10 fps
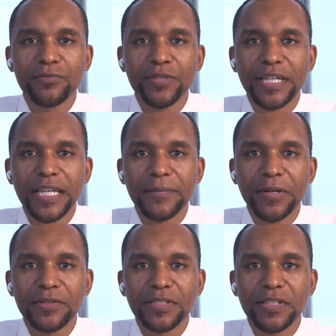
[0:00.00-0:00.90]
Rig Geek
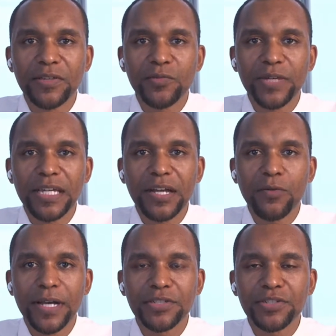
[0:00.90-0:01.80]
Post of the Week
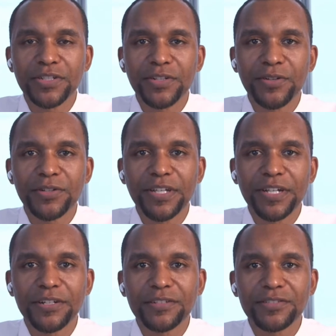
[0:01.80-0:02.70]
question earlier.